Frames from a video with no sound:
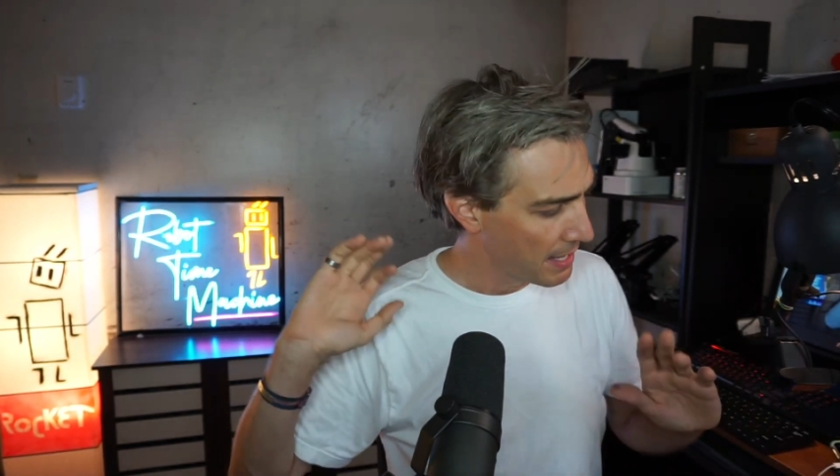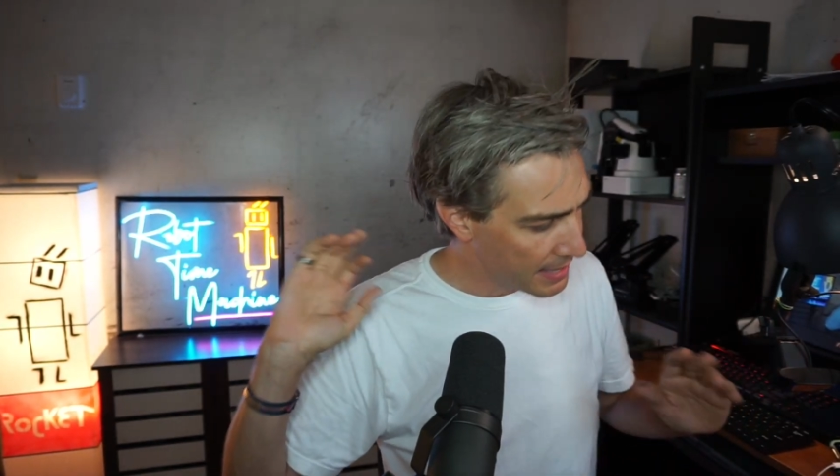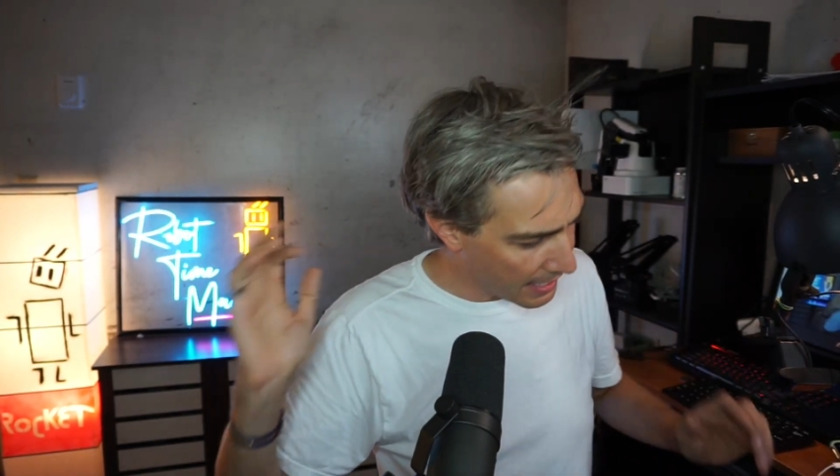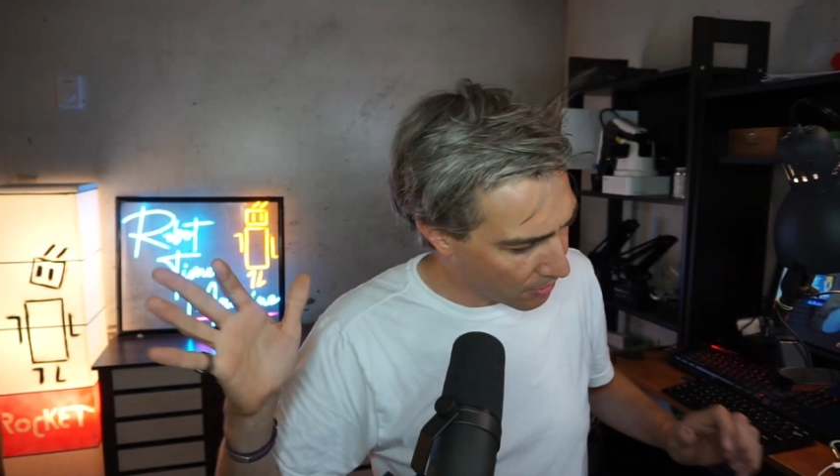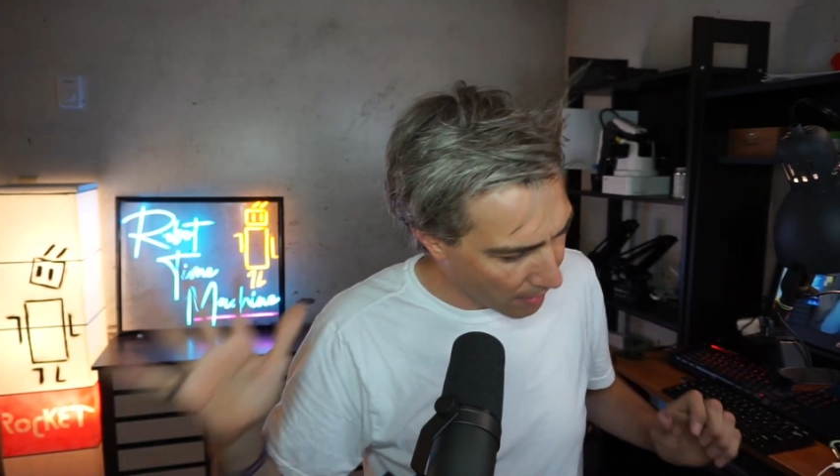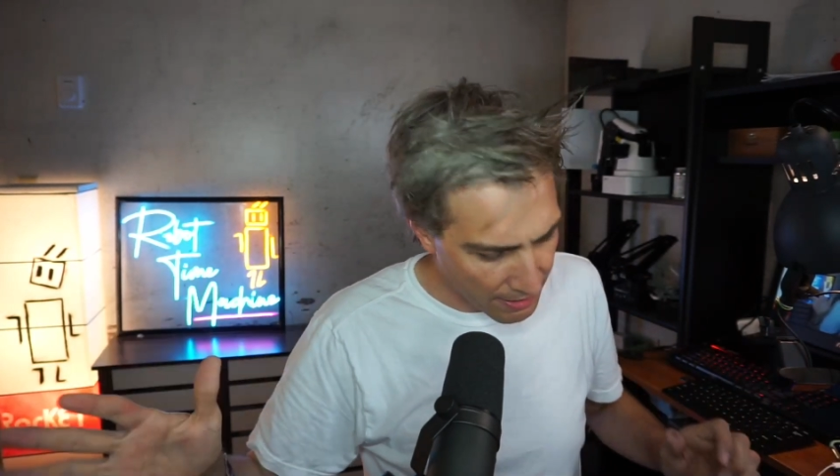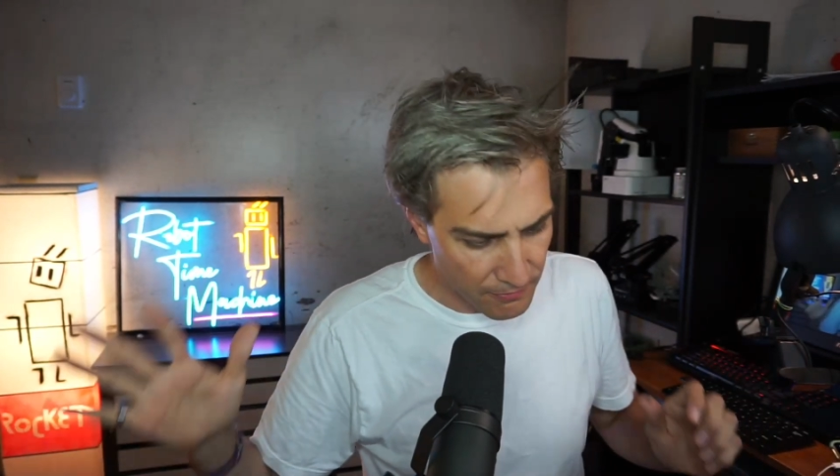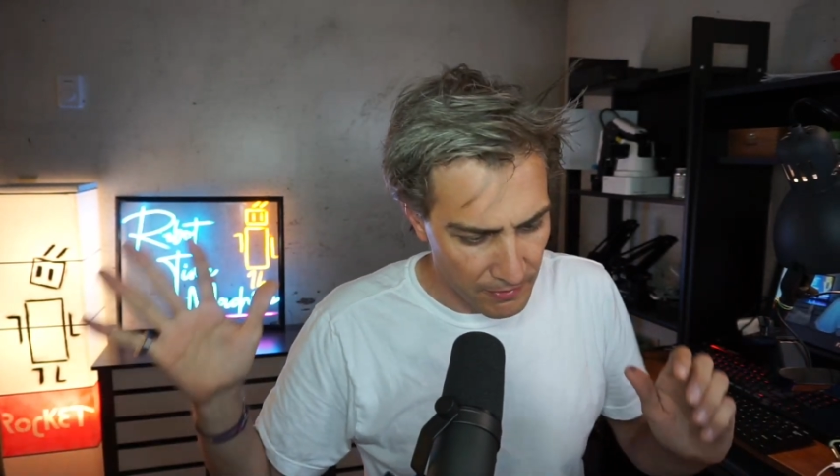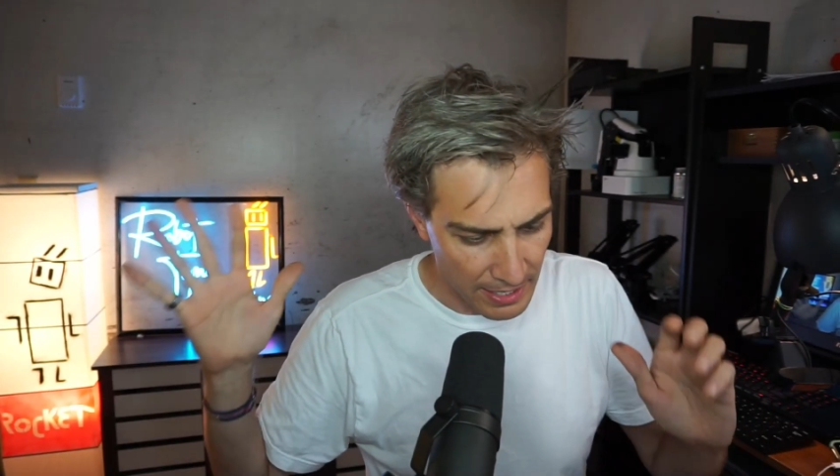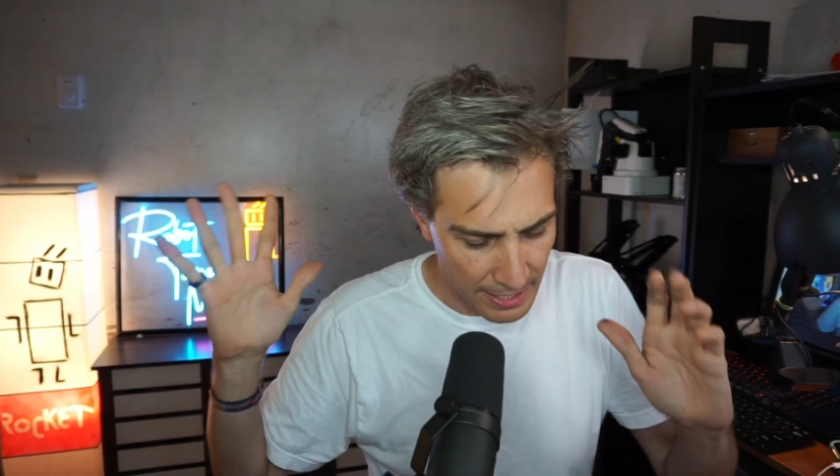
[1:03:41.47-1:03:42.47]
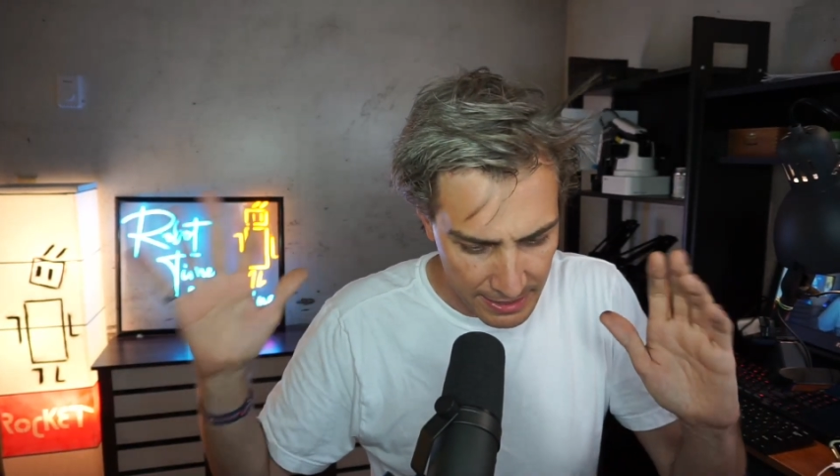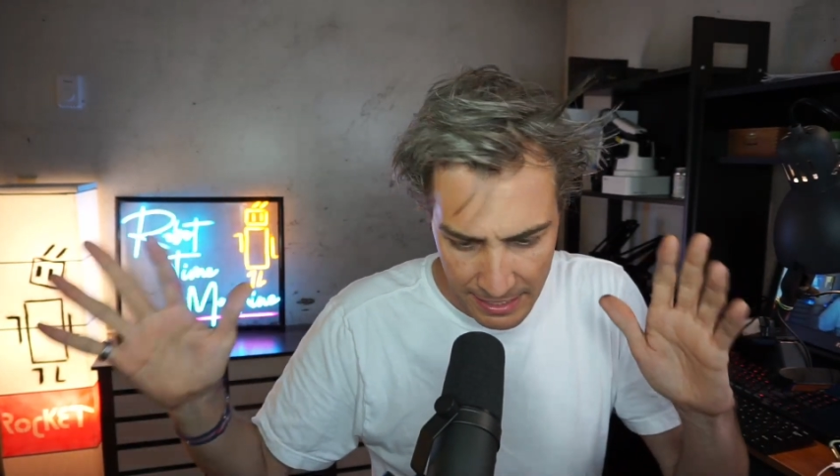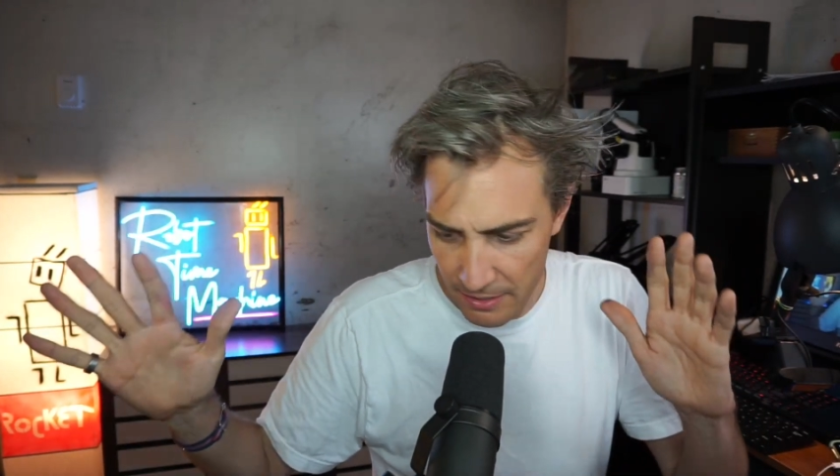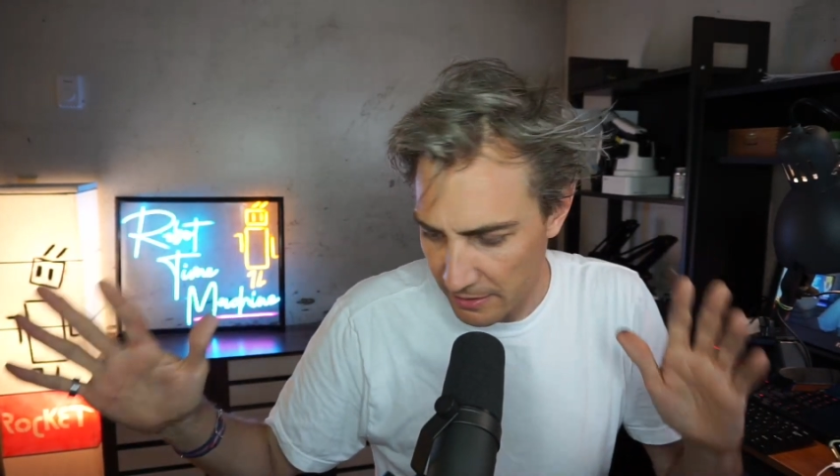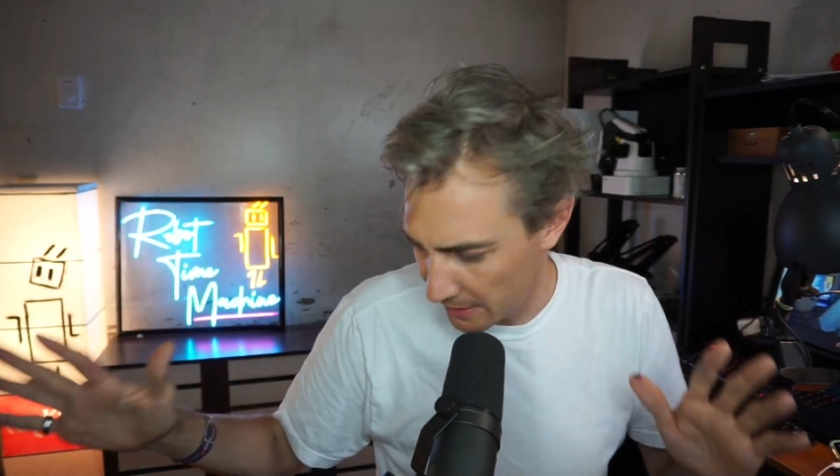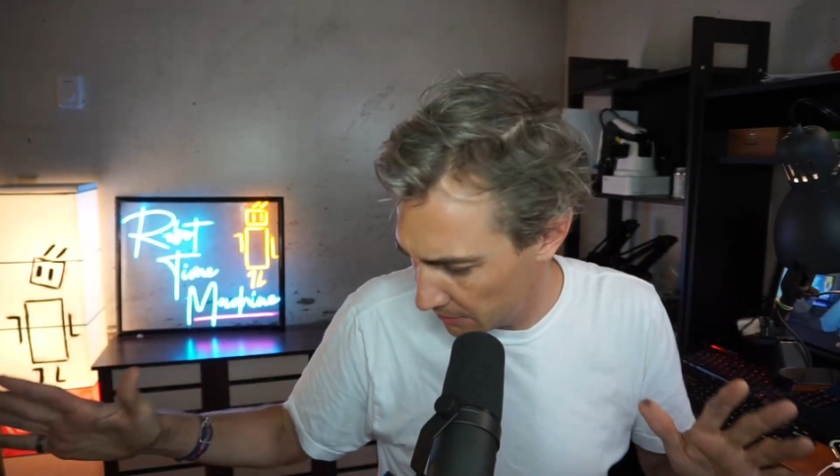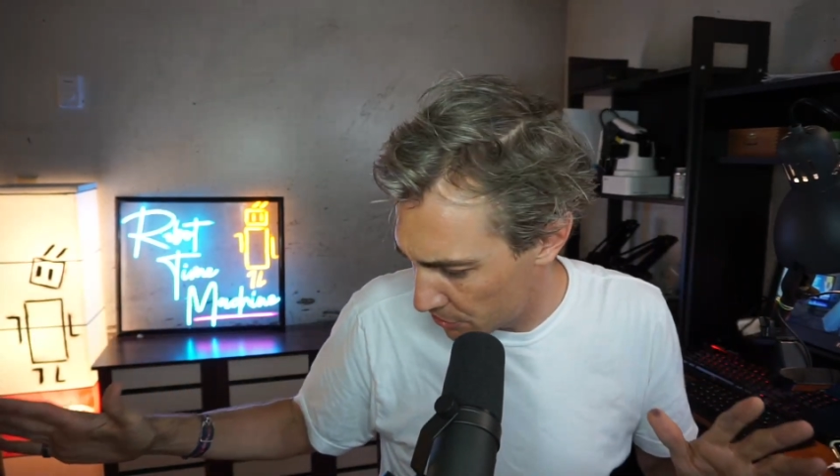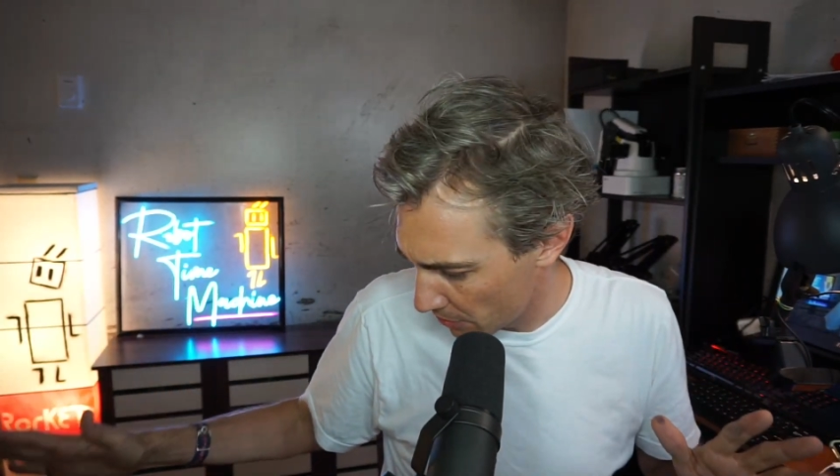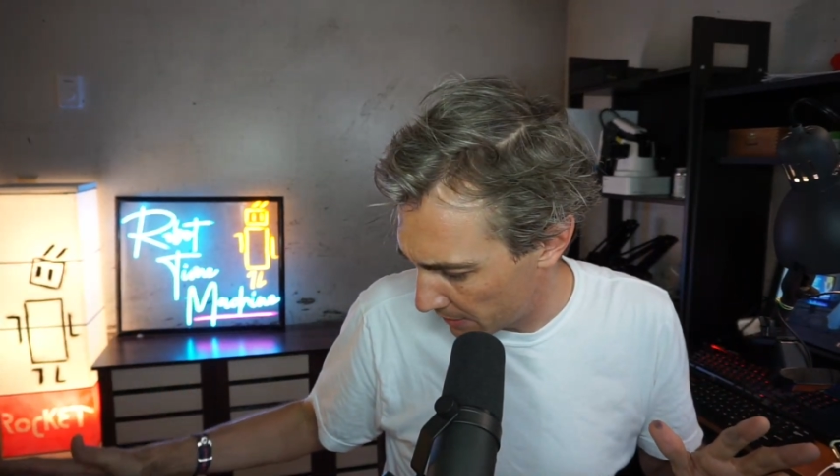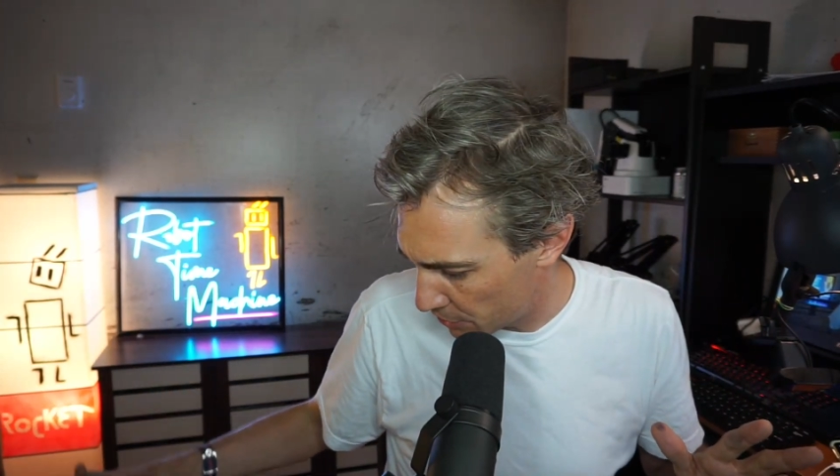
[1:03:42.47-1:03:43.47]
They're great fun. I thoroughly
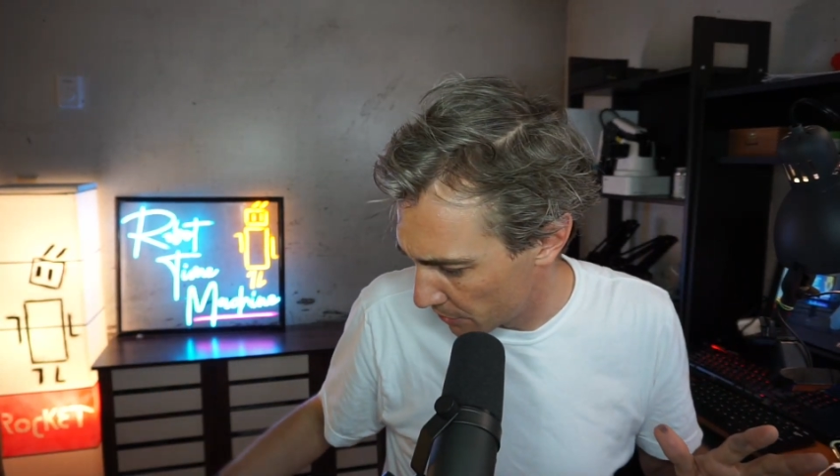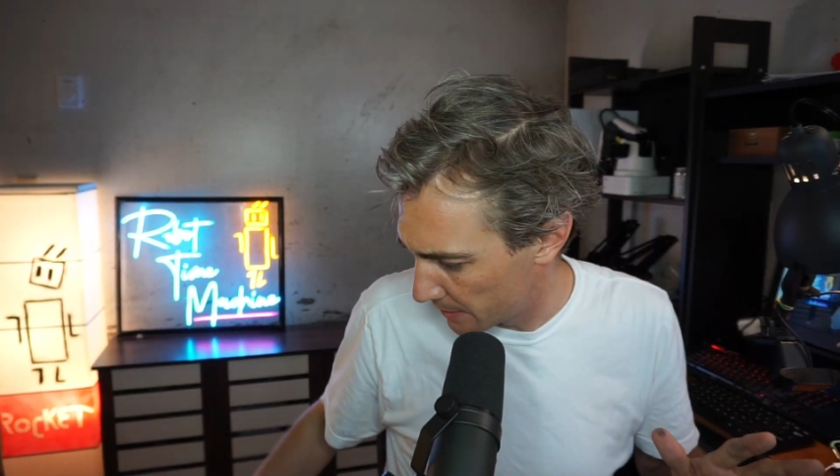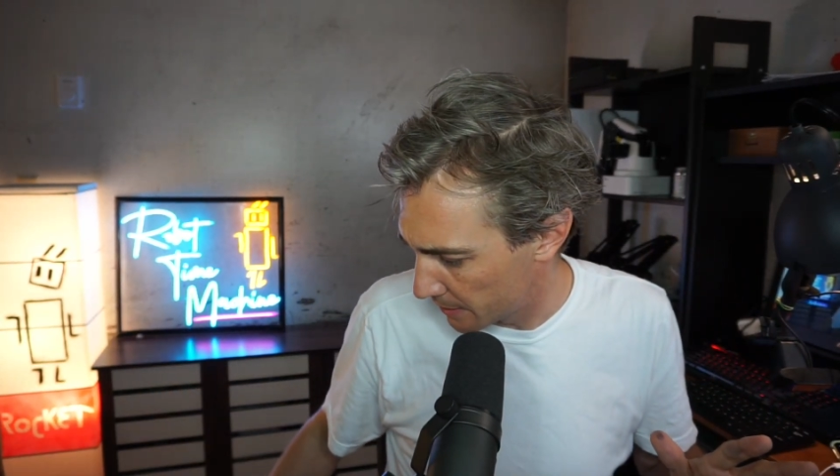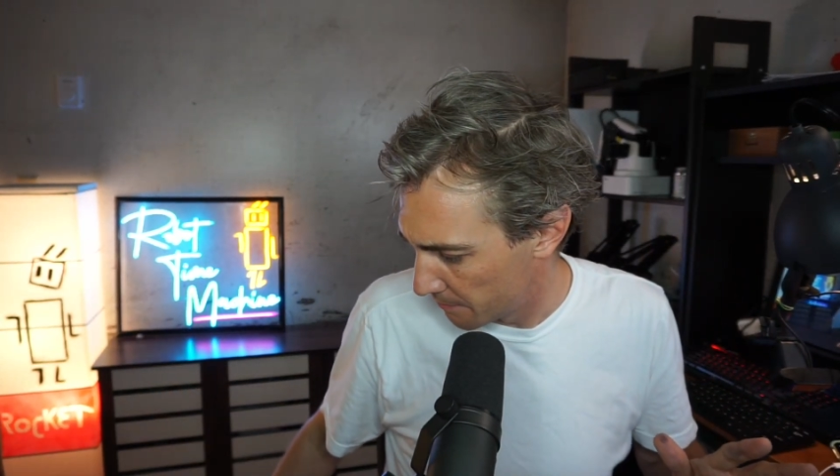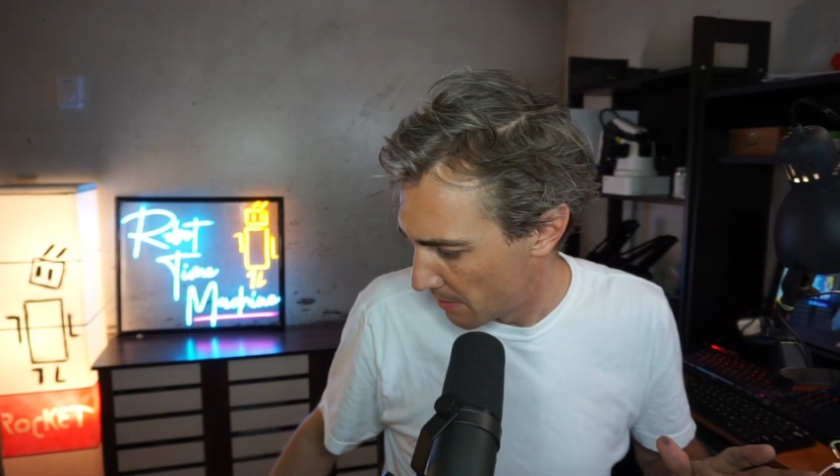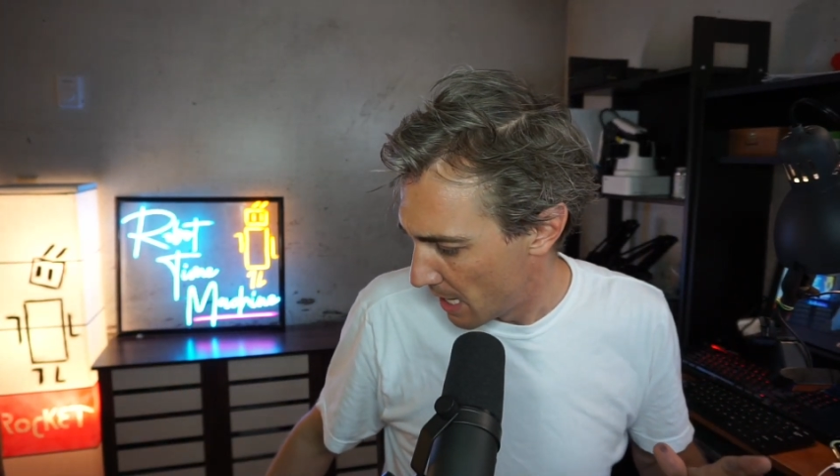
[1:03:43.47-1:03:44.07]
enjoy doing them.